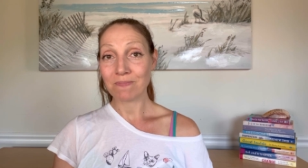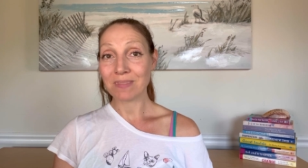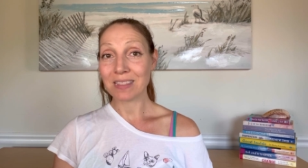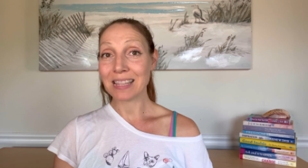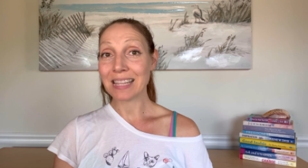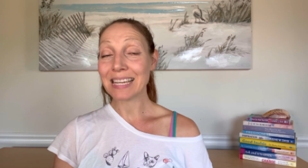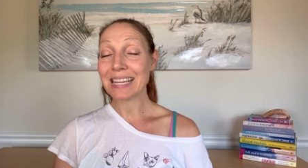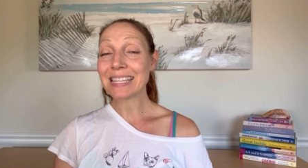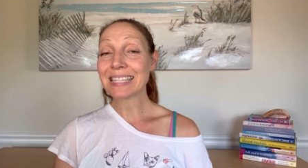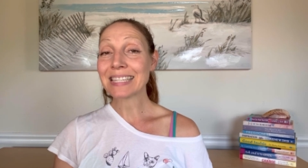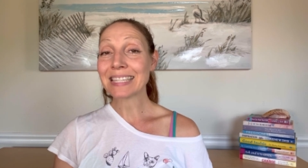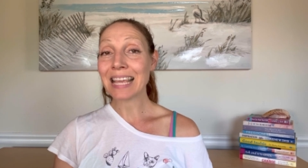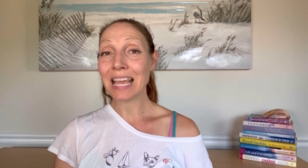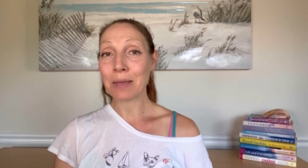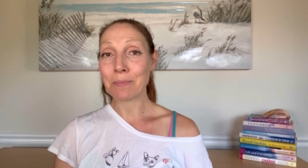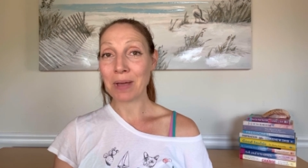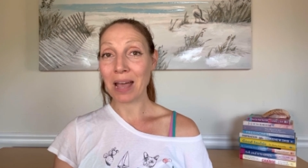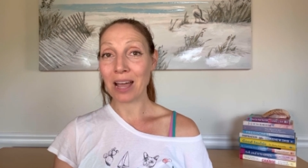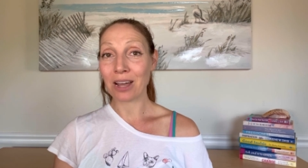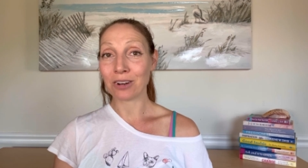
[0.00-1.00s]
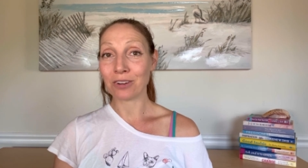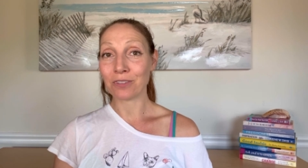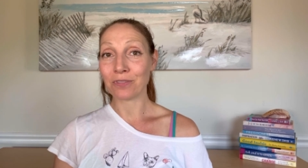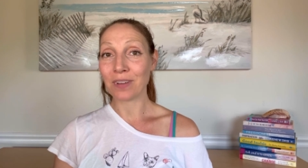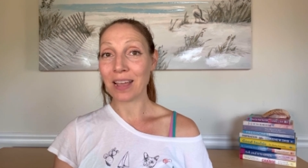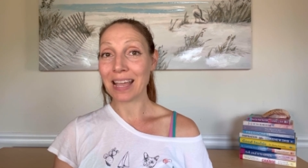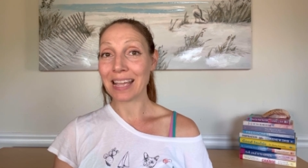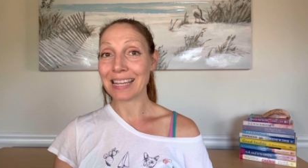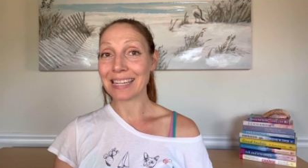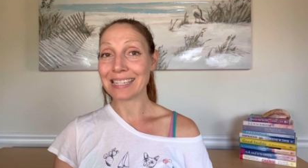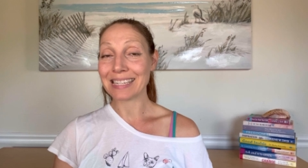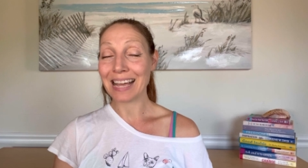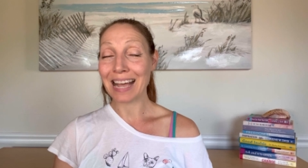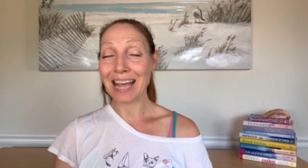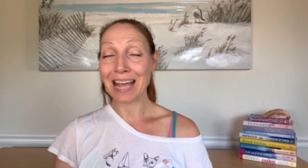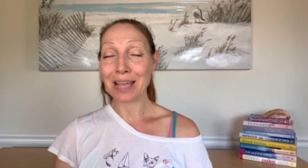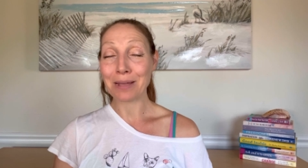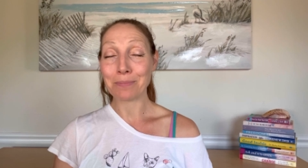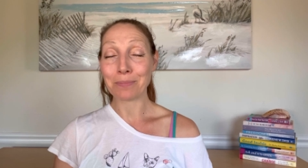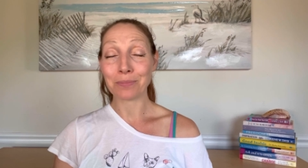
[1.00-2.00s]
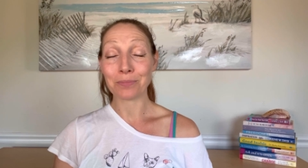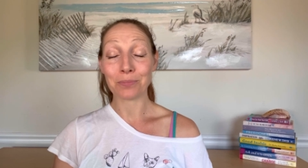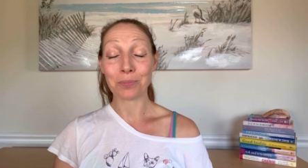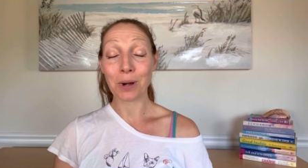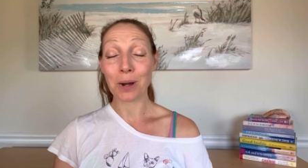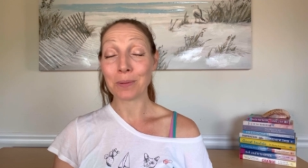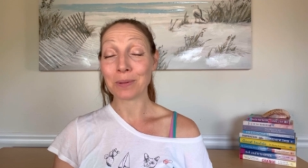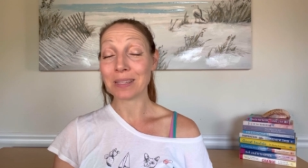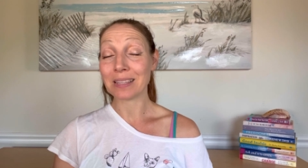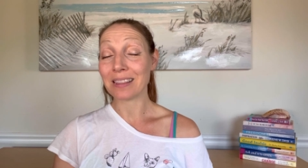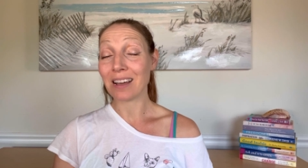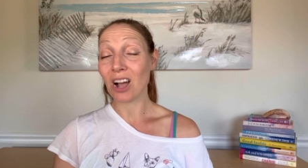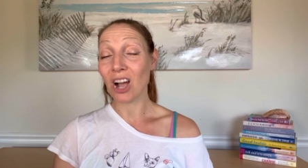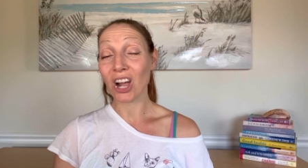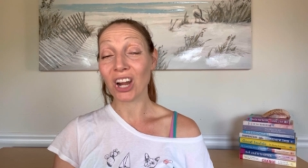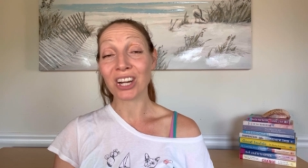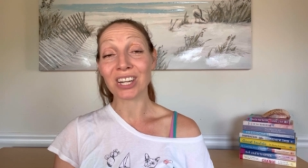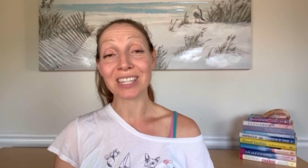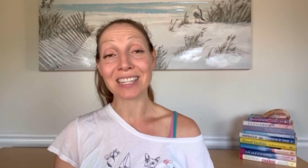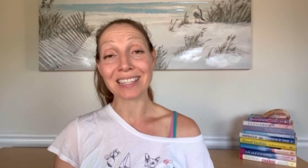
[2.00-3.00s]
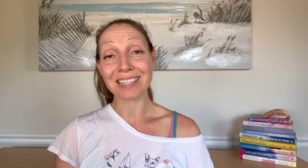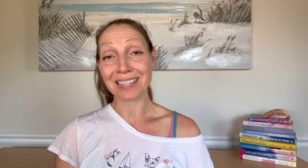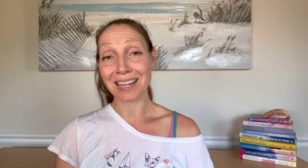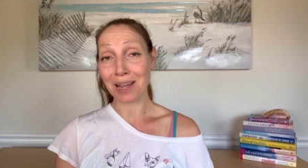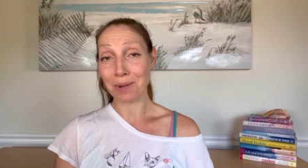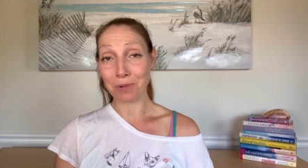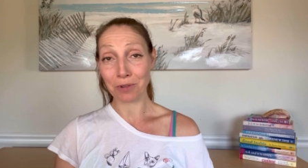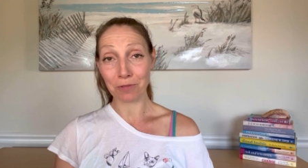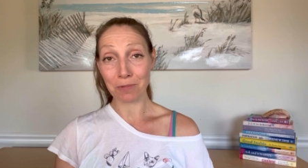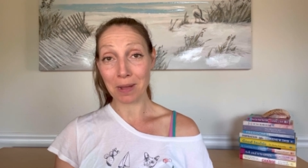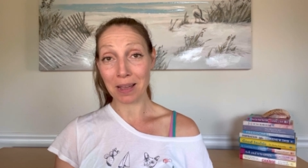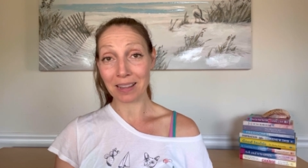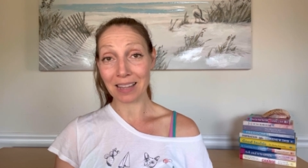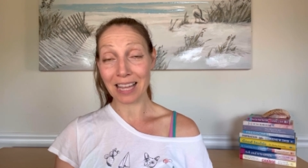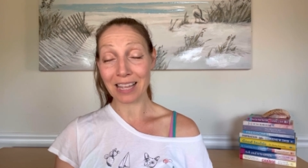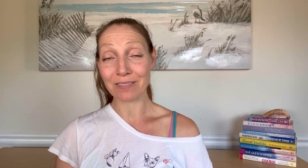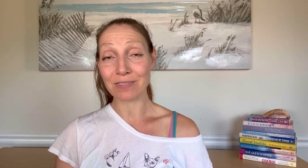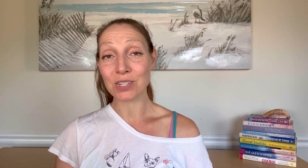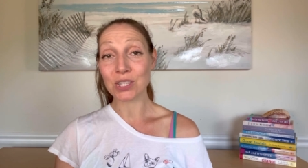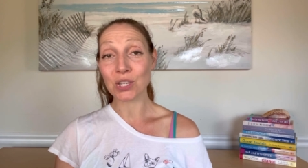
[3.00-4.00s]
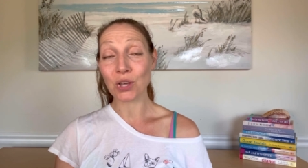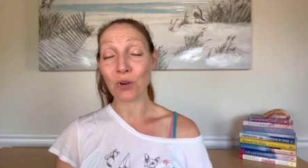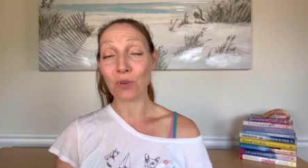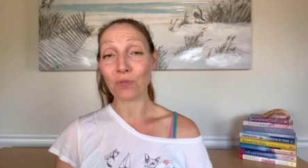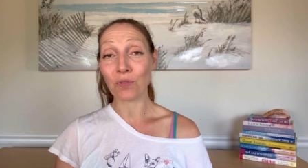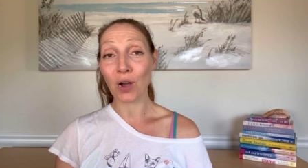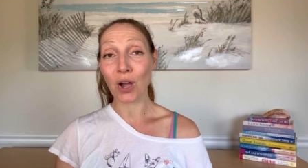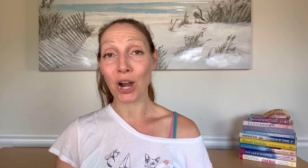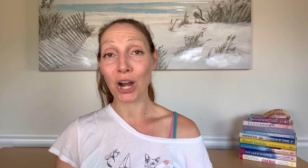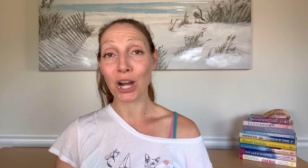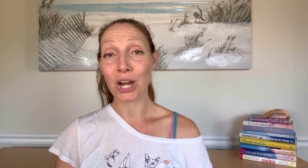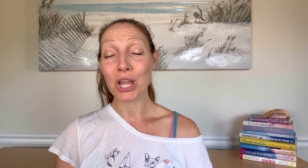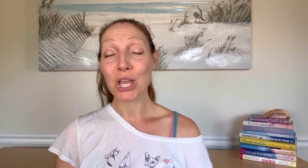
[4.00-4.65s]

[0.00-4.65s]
This came out of a time, probably the hardest time of my life so far,